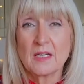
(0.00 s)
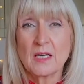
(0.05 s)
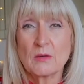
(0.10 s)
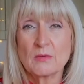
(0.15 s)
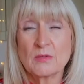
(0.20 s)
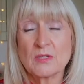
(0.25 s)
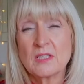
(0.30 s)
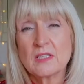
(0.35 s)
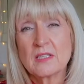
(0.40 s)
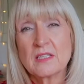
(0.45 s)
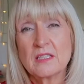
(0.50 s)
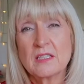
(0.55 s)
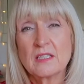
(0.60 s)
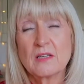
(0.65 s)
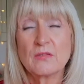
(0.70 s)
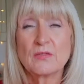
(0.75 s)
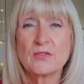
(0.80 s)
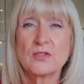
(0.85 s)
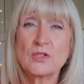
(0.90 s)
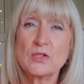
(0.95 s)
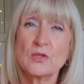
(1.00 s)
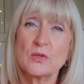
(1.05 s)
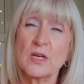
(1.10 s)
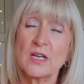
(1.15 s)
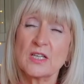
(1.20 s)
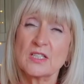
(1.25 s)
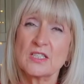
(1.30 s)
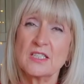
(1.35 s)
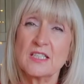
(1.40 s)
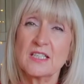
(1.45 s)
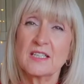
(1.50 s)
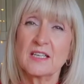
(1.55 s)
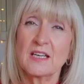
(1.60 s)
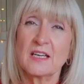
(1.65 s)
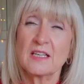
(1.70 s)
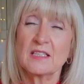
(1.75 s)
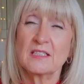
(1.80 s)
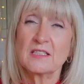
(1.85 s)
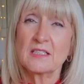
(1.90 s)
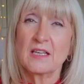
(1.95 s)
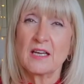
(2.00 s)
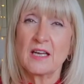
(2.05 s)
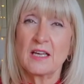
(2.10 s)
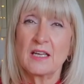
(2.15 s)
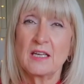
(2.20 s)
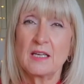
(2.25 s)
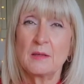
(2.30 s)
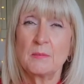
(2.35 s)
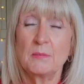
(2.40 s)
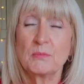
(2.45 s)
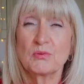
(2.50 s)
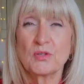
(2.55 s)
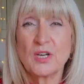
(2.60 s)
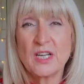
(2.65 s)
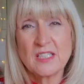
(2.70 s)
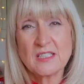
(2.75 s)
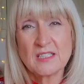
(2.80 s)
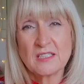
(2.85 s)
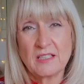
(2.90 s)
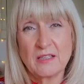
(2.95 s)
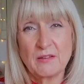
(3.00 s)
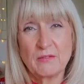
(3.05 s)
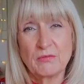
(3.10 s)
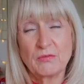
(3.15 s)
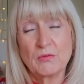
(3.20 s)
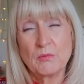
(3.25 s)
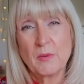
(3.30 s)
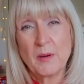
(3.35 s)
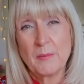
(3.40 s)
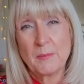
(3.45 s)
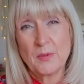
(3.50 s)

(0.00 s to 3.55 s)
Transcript: I was lucky enough to actually get a bracelet for my